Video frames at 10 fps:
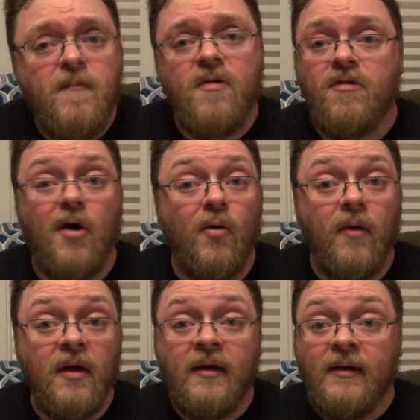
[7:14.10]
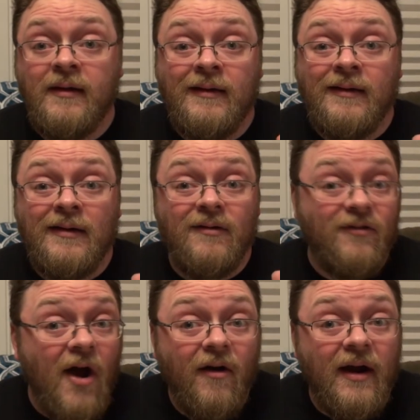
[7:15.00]
So
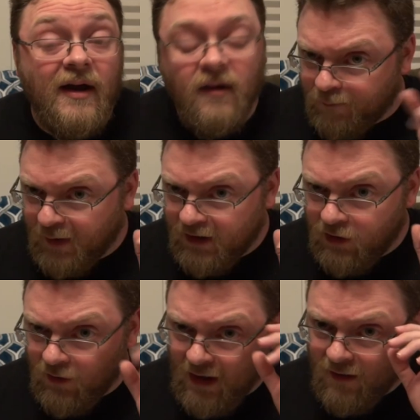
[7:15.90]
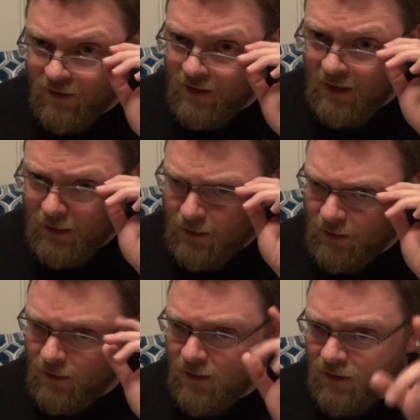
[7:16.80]
sorry. But you guys uh,
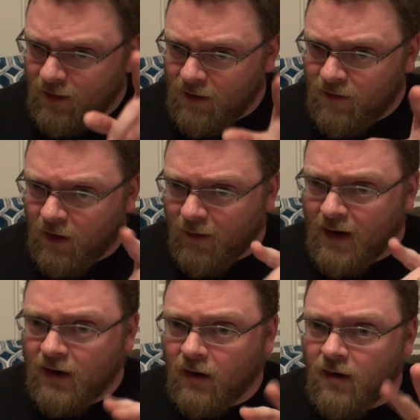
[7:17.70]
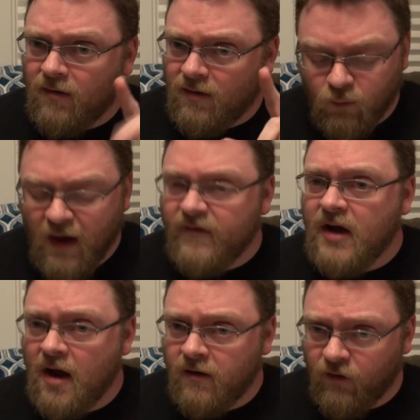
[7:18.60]
st stick around here because we haven't
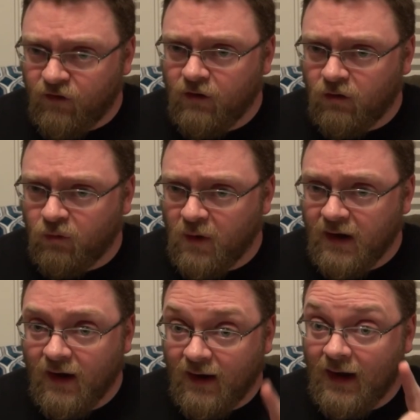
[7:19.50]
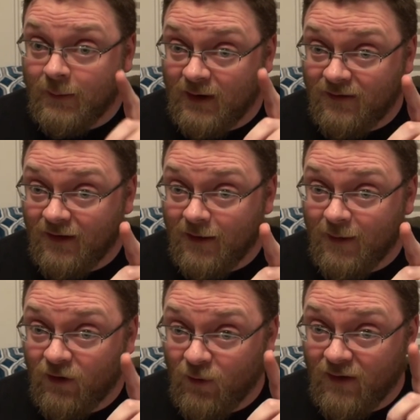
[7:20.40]
gotten to the citrus one yet, and I'm going to tell you
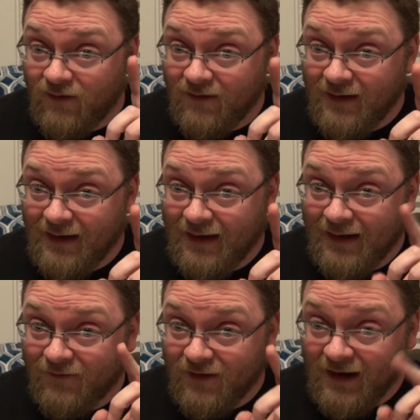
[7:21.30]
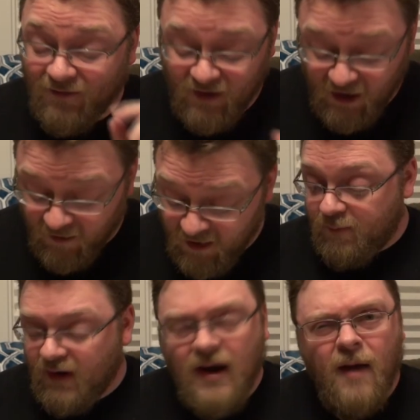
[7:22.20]
about the ones I got for the next video.
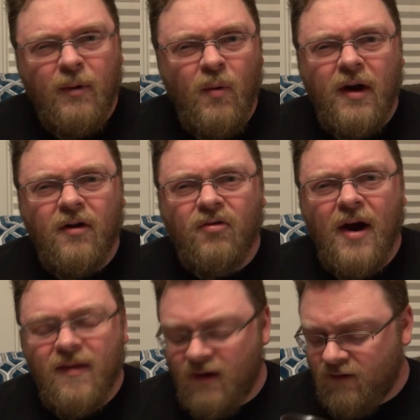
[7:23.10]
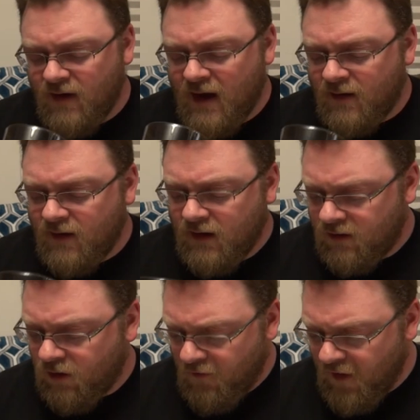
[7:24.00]
But I've been wanting to try these, and the
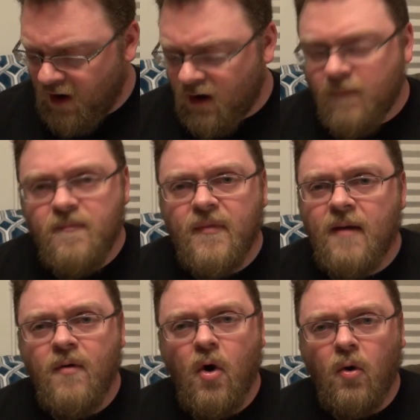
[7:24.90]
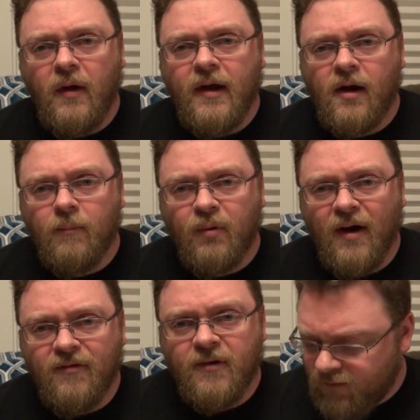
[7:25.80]
so far I'm wholly
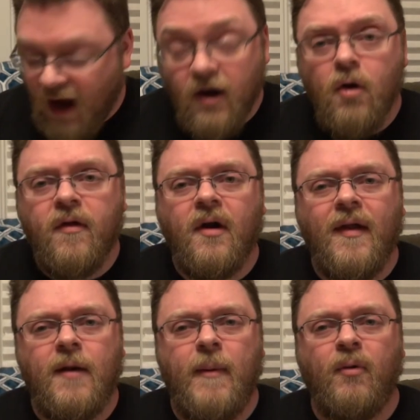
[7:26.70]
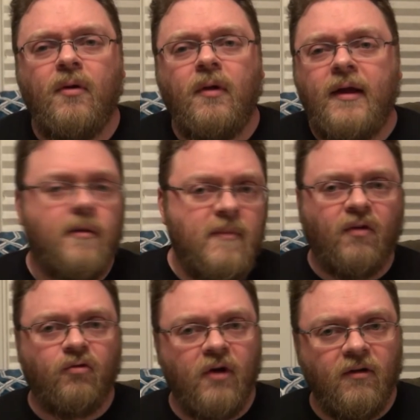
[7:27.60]
unimpressed. I know that a lot of people like to
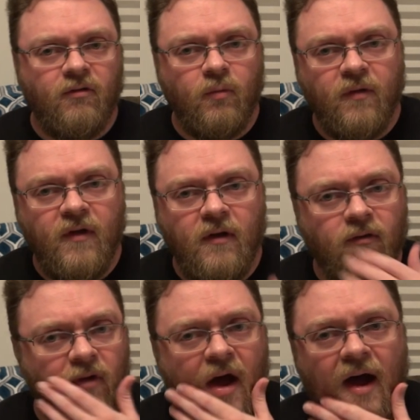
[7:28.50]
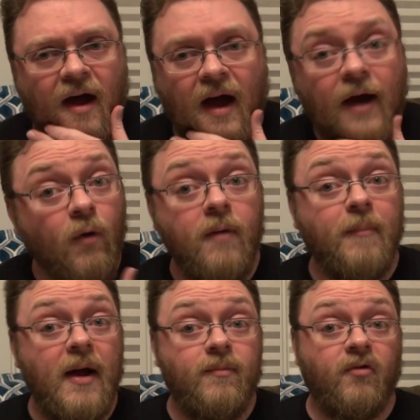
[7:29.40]
mix drinks with these. Uh, I don't
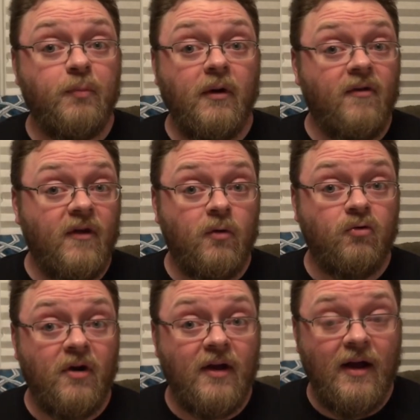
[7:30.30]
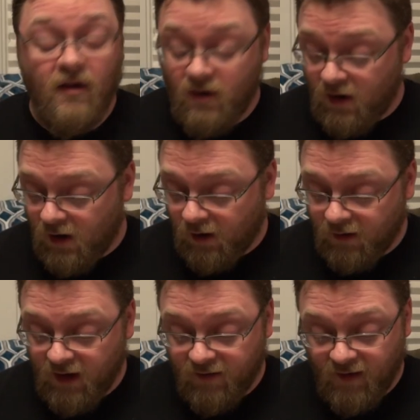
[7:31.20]
imbibe the spirits. I don't drink alcohol
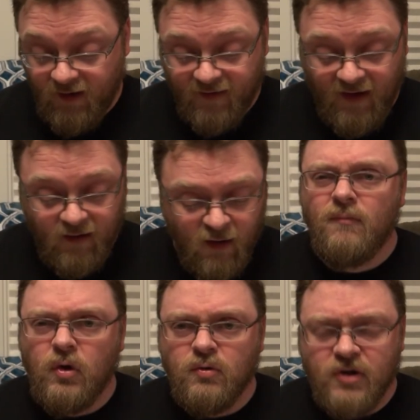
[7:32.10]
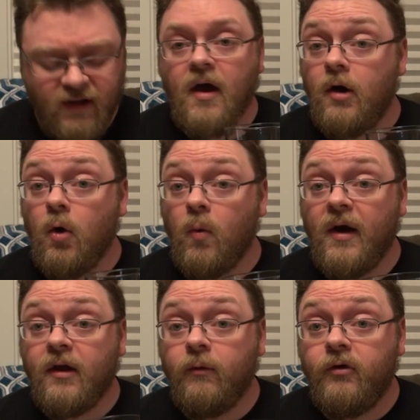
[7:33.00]
or anything like that usually. I don't know
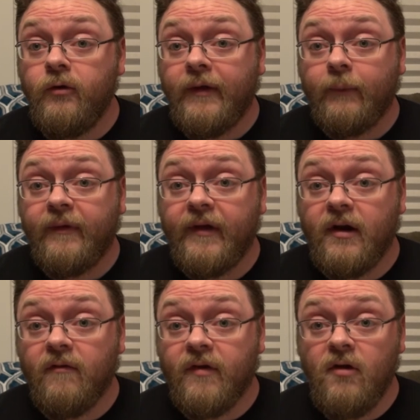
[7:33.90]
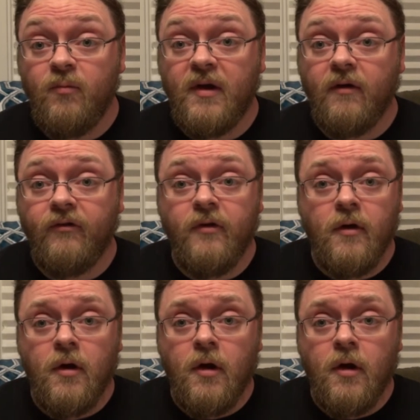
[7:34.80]
why you would do that with any of these because.